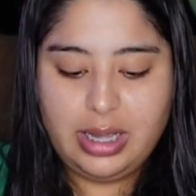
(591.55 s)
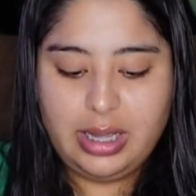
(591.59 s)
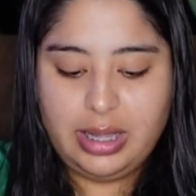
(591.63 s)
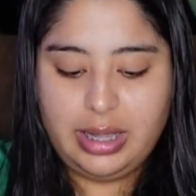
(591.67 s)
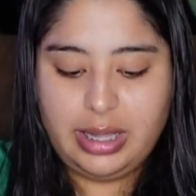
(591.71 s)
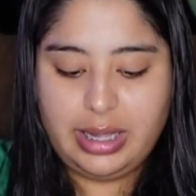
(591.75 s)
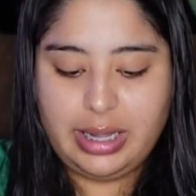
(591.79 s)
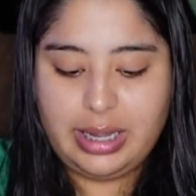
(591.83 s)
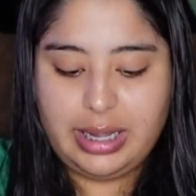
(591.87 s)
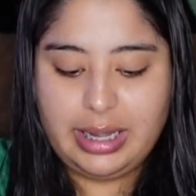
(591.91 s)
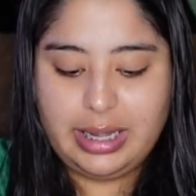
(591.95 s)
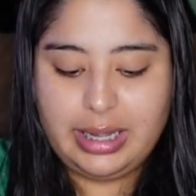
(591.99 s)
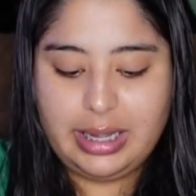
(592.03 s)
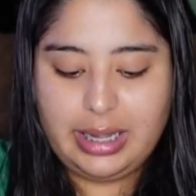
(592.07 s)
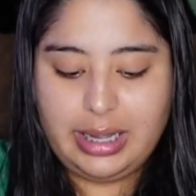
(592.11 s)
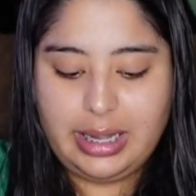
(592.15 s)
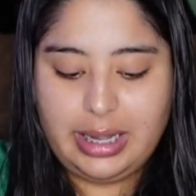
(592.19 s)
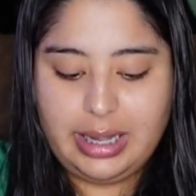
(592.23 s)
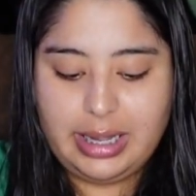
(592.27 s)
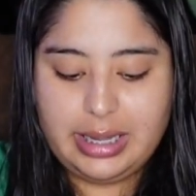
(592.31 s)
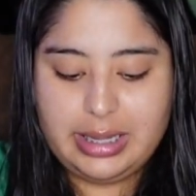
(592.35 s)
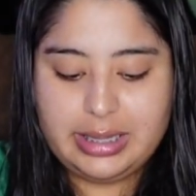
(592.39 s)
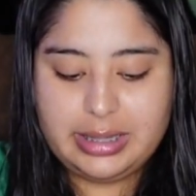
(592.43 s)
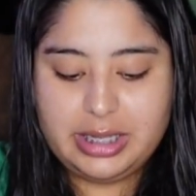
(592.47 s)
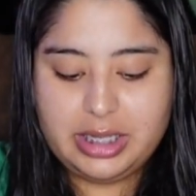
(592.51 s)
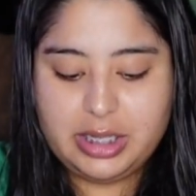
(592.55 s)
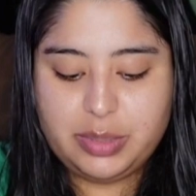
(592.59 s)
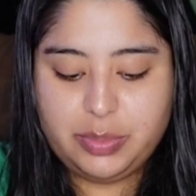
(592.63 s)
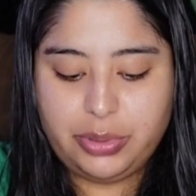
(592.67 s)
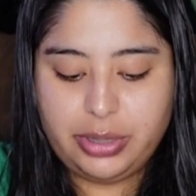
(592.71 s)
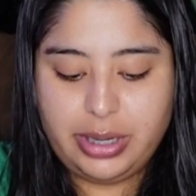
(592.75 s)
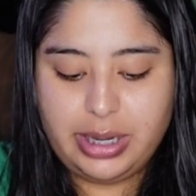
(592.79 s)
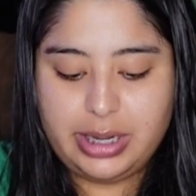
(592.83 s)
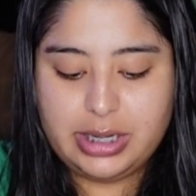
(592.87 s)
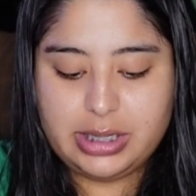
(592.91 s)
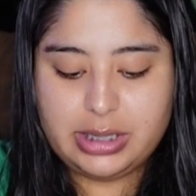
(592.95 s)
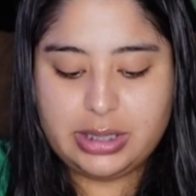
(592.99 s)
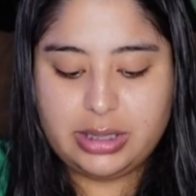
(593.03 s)
Like, at this
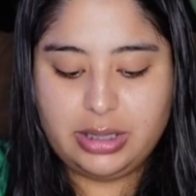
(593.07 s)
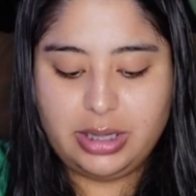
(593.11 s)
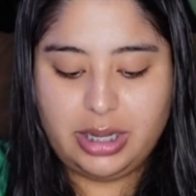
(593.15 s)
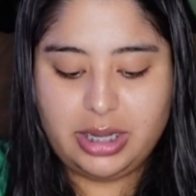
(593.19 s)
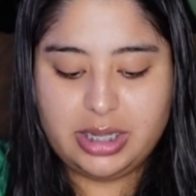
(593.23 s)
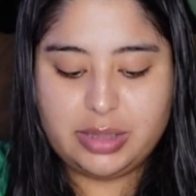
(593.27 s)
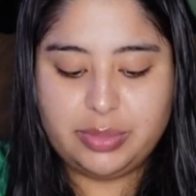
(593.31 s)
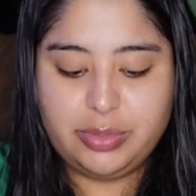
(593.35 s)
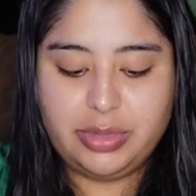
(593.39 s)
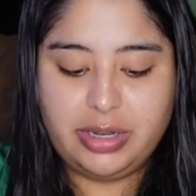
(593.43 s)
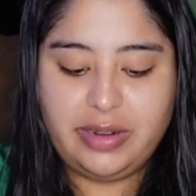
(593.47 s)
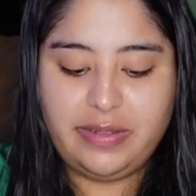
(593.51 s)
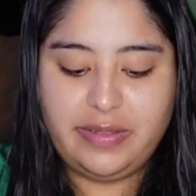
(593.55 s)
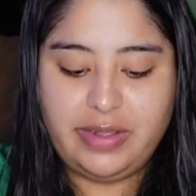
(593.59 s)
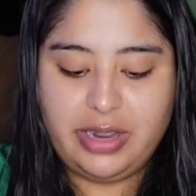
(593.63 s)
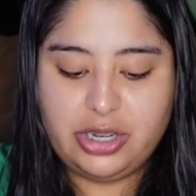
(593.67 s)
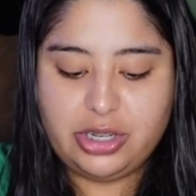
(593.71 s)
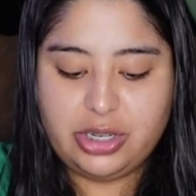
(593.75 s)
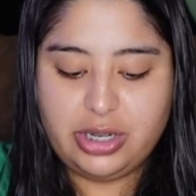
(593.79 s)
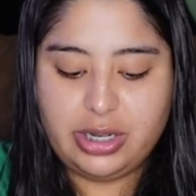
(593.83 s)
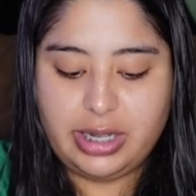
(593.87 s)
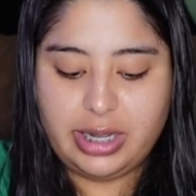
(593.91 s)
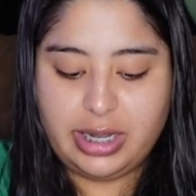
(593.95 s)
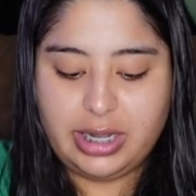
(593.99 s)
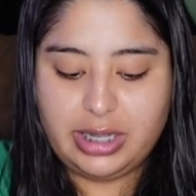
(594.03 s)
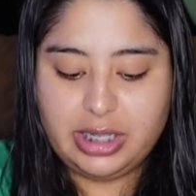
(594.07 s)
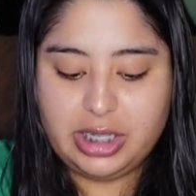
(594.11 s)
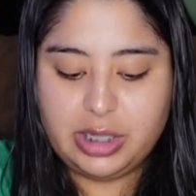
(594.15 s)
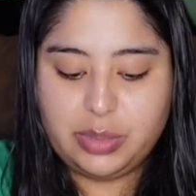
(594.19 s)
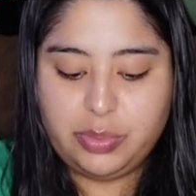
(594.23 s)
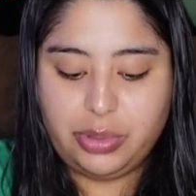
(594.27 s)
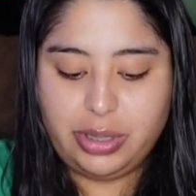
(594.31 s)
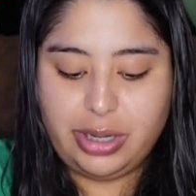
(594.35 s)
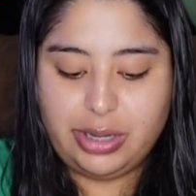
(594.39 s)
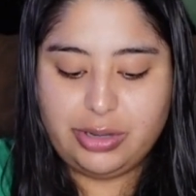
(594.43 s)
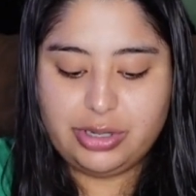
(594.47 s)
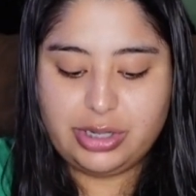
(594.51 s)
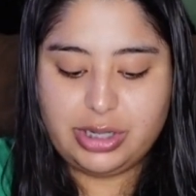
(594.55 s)
point, I just lost motivation. Like, at this
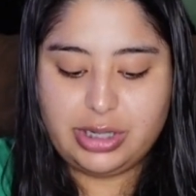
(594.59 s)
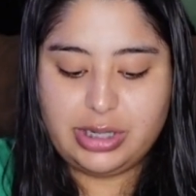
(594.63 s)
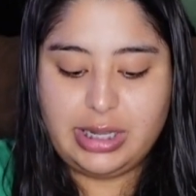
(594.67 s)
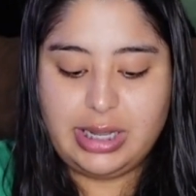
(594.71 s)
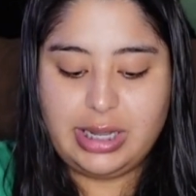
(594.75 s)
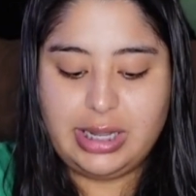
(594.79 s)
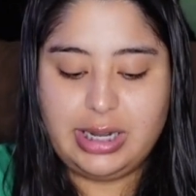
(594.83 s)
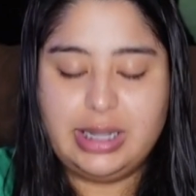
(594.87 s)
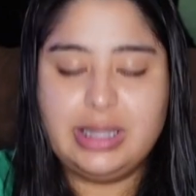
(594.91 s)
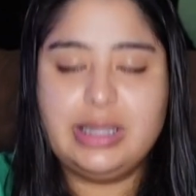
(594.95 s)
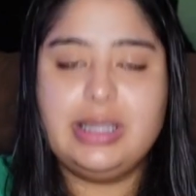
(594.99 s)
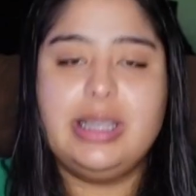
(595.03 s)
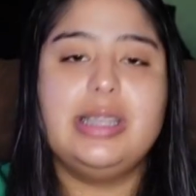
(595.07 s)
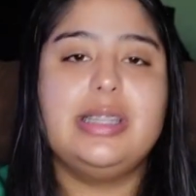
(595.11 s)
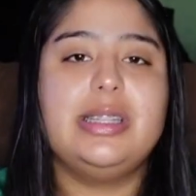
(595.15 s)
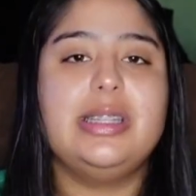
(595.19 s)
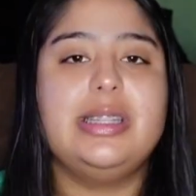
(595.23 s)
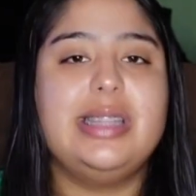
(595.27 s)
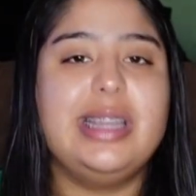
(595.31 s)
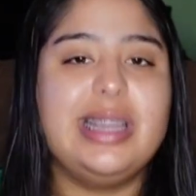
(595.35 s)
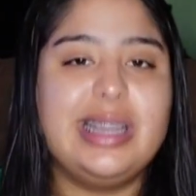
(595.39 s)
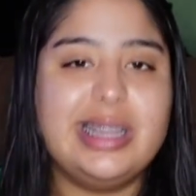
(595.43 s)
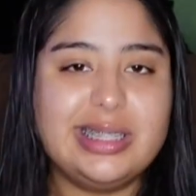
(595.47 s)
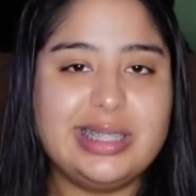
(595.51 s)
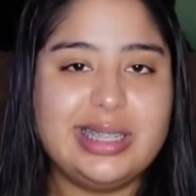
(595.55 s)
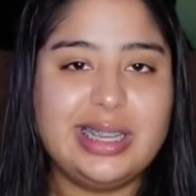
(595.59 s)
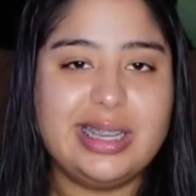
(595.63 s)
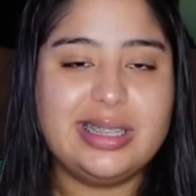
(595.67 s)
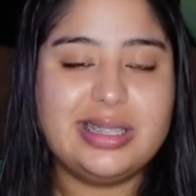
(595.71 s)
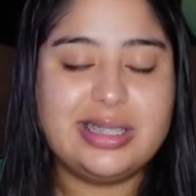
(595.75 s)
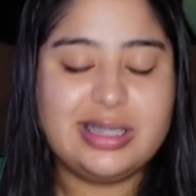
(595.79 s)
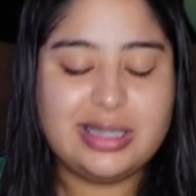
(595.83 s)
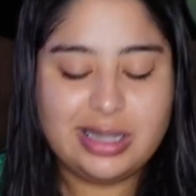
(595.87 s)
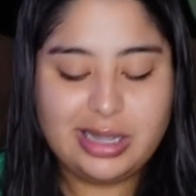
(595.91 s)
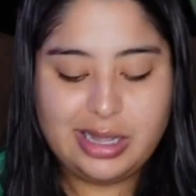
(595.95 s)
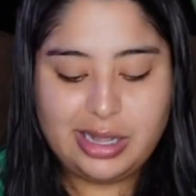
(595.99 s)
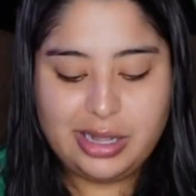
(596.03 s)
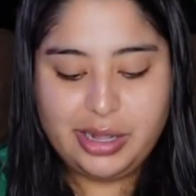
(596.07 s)
point, I was just taking a test to take a test.